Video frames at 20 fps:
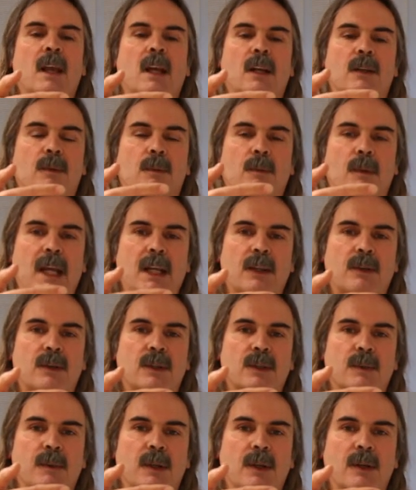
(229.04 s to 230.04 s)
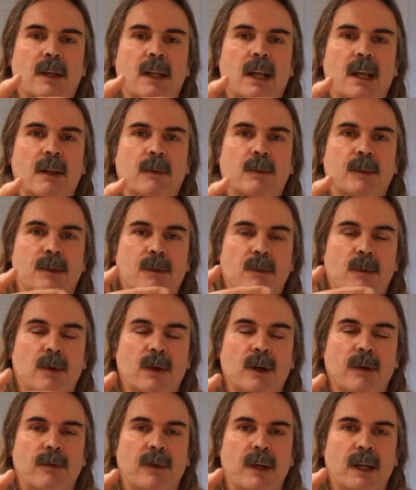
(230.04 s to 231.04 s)
to make those mineral elements
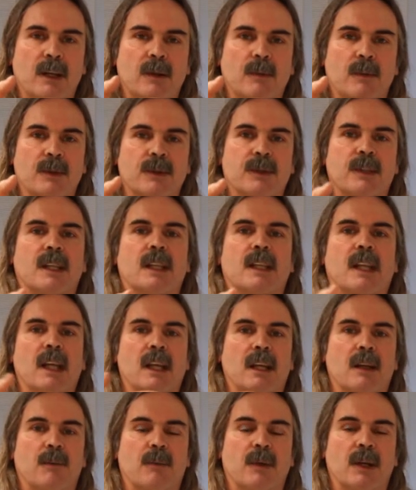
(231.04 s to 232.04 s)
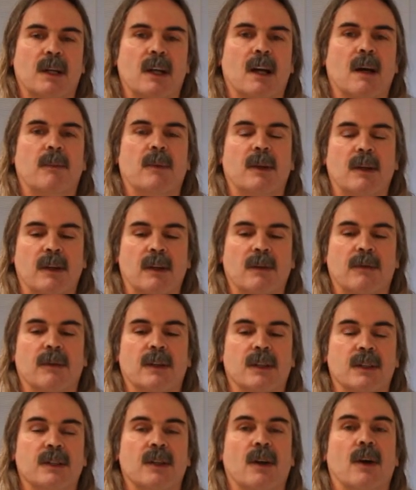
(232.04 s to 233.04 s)
more available so that they can pick up the
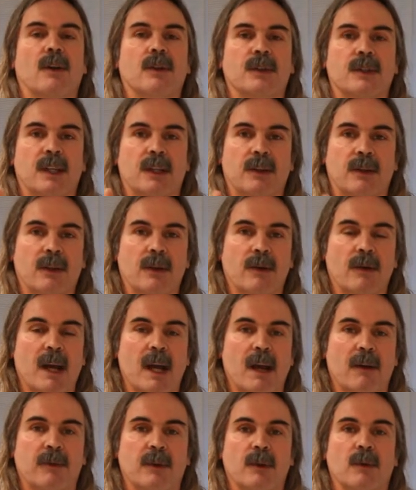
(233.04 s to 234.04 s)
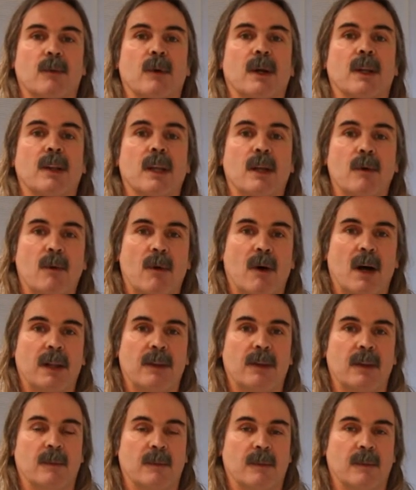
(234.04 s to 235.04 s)
different salts that they're after when they
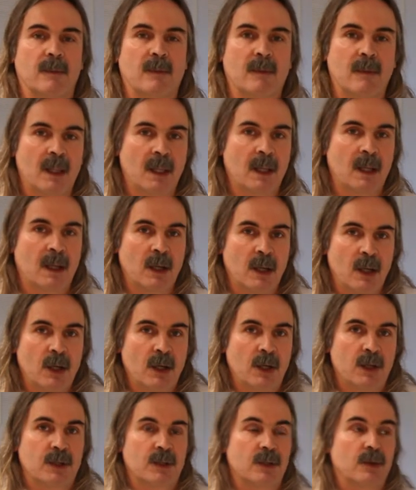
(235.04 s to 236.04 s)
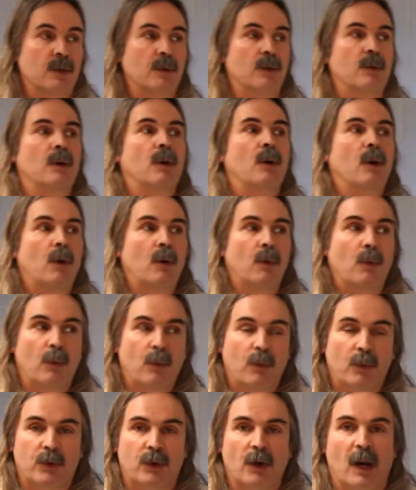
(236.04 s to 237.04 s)
want them. So
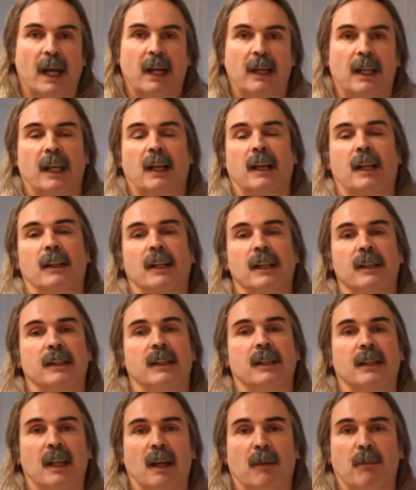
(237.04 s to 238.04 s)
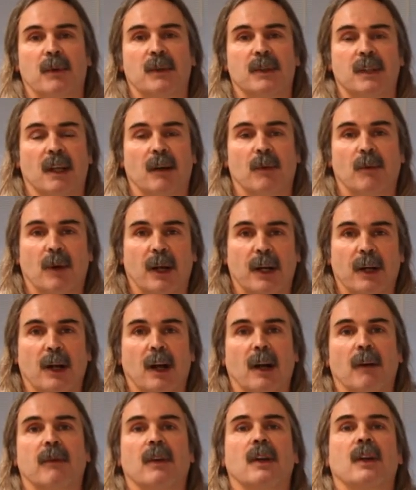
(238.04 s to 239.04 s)
try to get at least a 10%
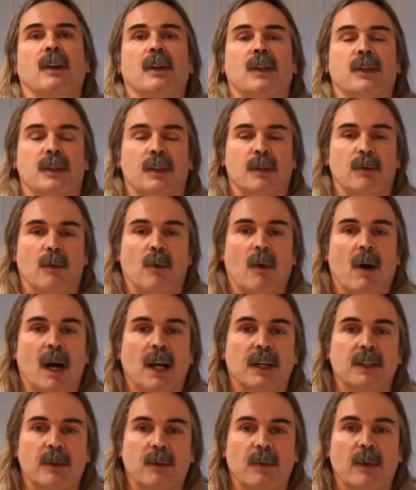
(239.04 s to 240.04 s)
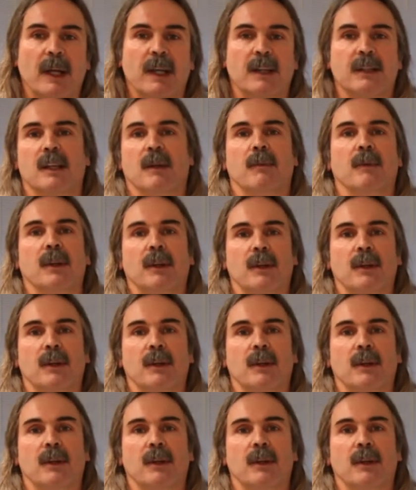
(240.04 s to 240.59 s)
runoff so you wash away some of the